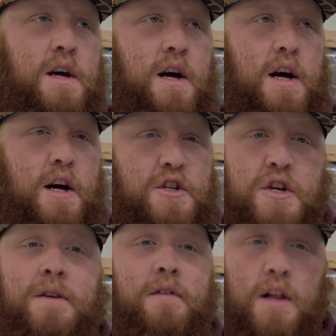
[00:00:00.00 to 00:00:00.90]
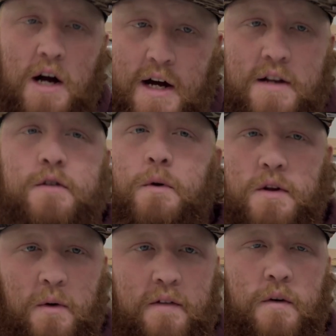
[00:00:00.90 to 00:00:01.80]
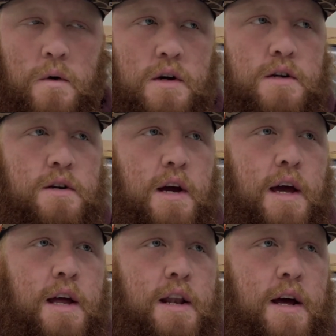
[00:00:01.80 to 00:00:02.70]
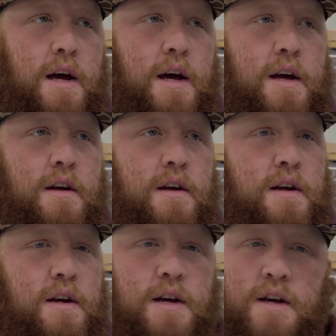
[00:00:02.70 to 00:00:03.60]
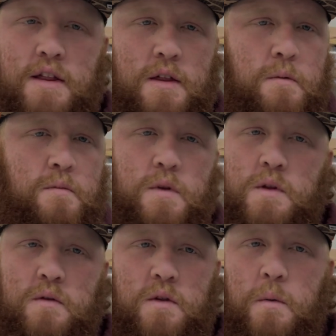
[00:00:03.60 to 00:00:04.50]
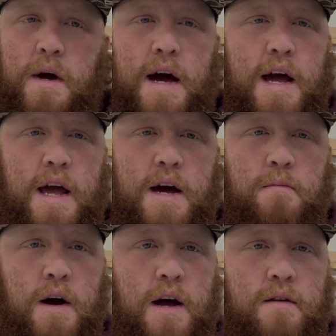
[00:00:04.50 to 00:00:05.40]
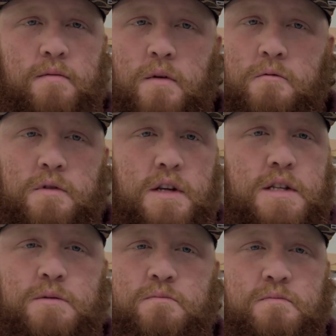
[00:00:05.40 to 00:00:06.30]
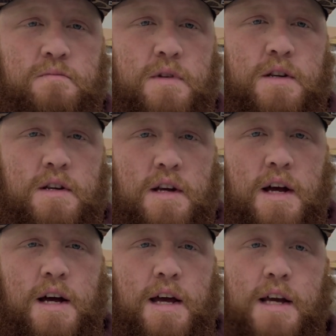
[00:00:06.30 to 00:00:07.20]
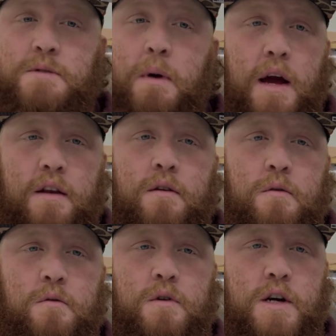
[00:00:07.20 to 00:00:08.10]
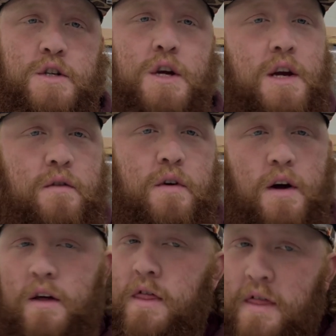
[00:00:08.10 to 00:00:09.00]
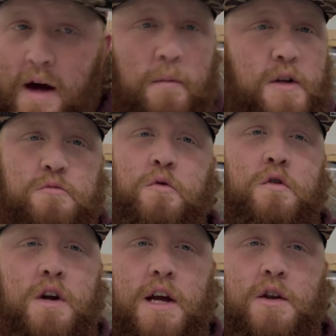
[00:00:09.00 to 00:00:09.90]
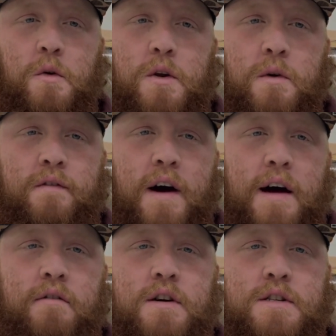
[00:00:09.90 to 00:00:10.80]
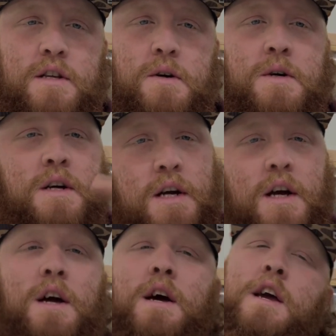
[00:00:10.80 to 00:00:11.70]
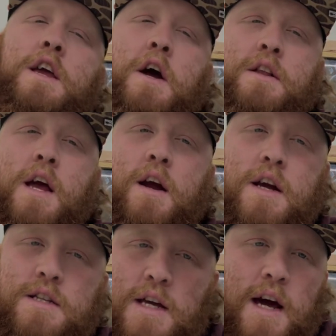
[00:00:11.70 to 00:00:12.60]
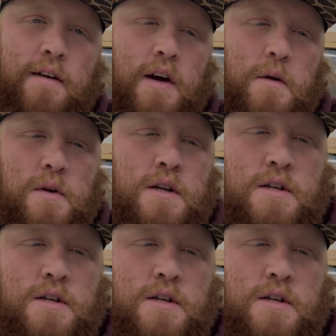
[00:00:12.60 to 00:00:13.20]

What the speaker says: Achieved a lot in 2024. And the way I am, I only expect to achieve that much more in 2025. So y'all take her easy. Have a good one.